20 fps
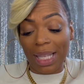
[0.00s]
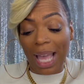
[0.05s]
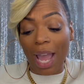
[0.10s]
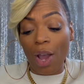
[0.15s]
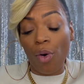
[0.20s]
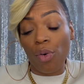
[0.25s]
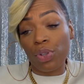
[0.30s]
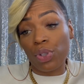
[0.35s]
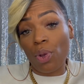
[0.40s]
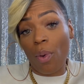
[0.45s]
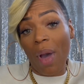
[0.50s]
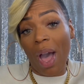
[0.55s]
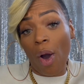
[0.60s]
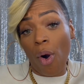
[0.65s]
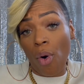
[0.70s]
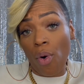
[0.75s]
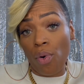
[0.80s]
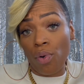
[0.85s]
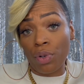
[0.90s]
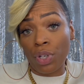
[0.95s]
I also
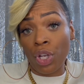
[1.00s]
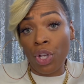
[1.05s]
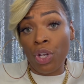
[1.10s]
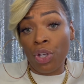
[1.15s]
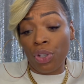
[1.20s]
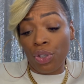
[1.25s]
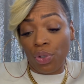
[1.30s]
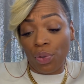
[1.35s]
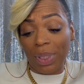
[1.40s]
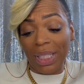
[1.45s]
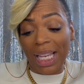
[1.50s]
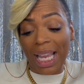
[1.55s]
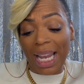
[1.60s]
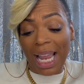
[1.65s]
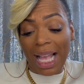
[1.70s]
own Juliet